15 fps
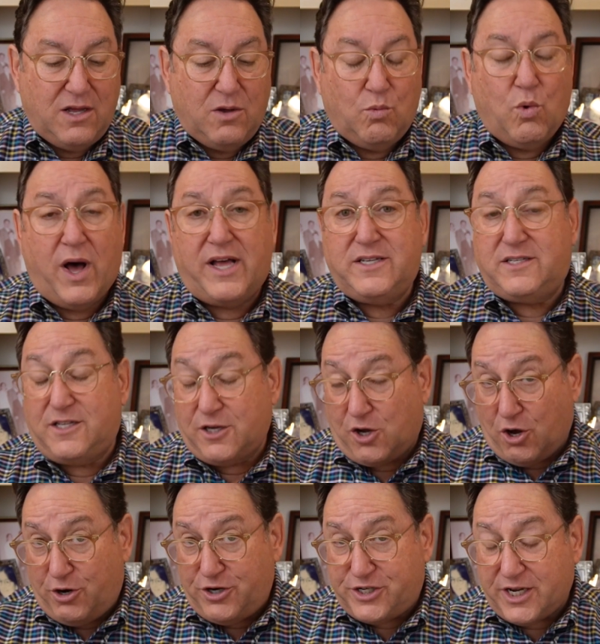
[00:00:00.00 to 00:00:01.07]
was the
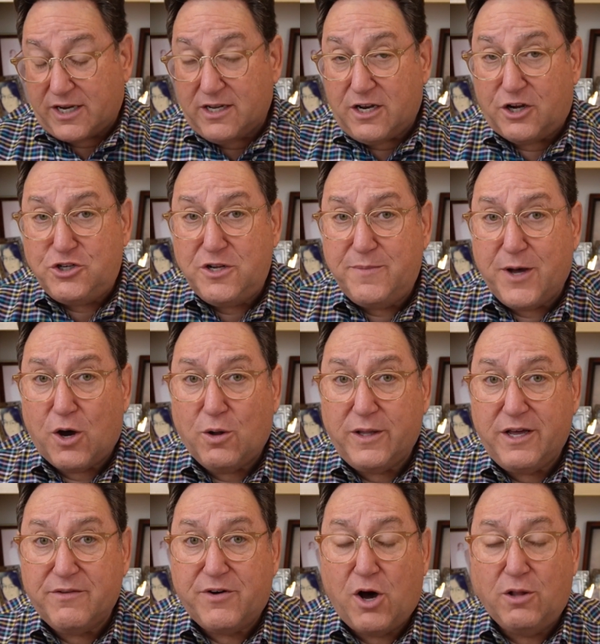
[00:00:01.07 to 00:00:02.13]
Kodesh HaKadoshim, the
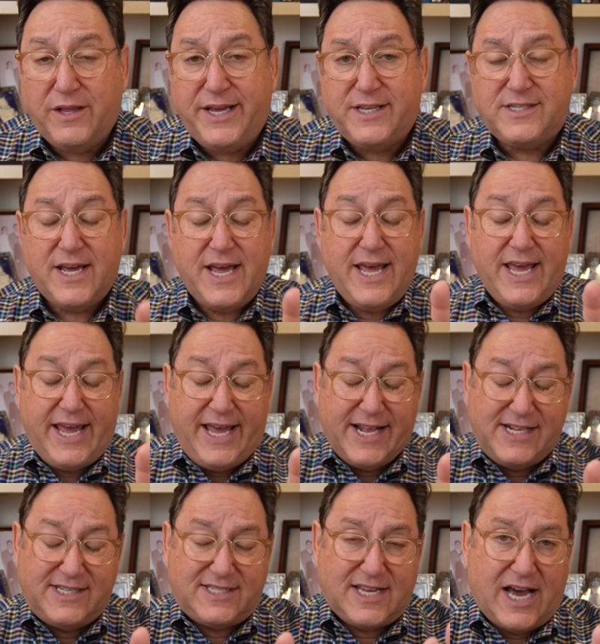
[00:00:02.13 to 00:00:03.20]
Holy of Holies.
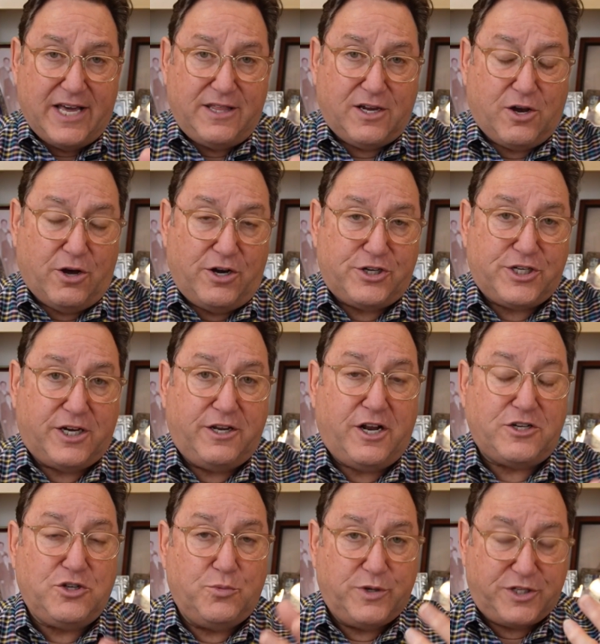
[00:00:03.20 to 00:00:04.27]
Inside the Kodesh
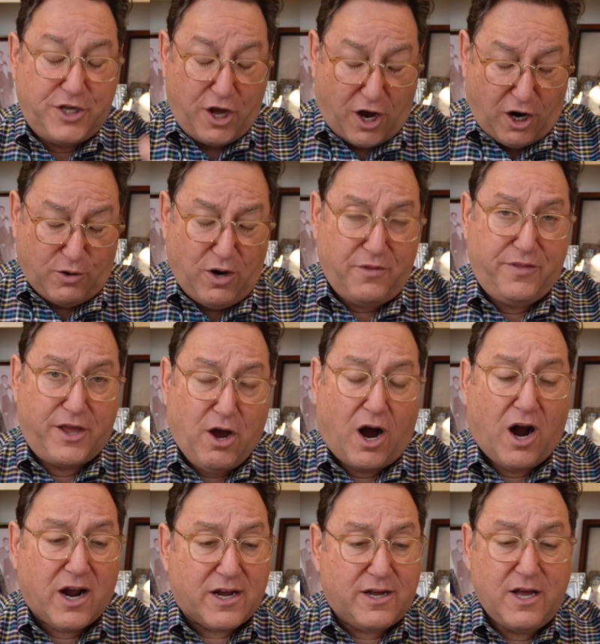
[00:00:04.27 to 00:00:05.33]
HaKadoshim was the Aron, the
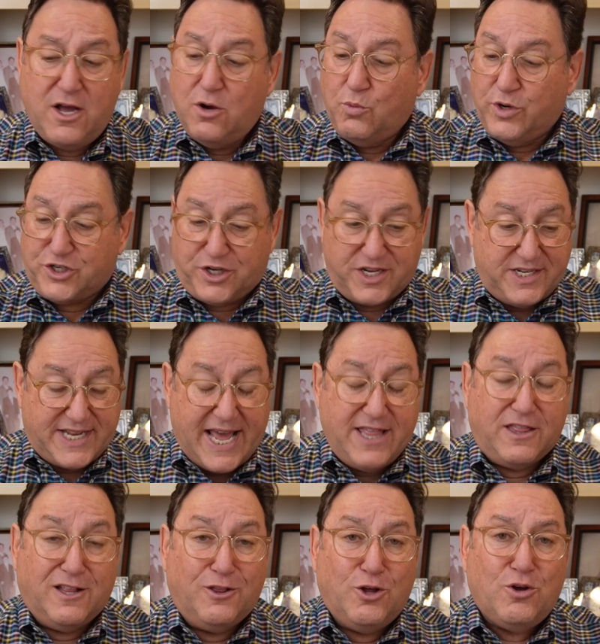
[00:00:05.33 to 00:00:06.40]
Ark, which
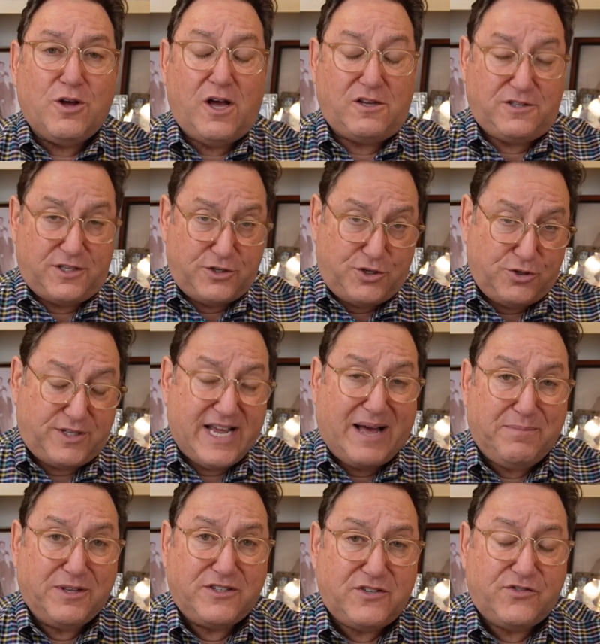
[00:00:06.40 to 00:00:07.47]
contained the Luchos, the two
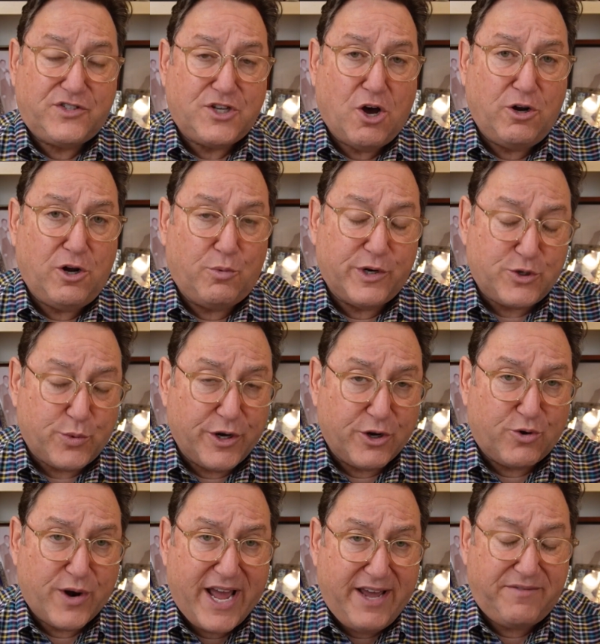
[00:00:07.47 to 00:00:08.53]
tablets of stone on which were
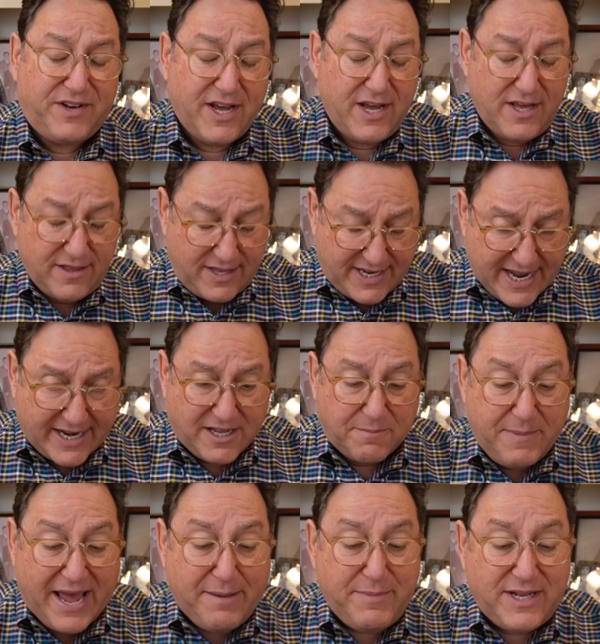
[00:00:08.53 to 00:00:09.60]
engraved the Ten
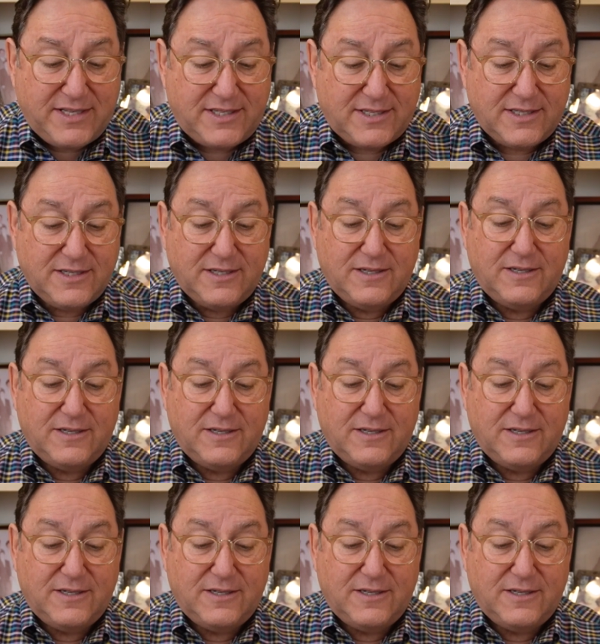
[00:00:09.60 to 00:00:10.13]
Commandments.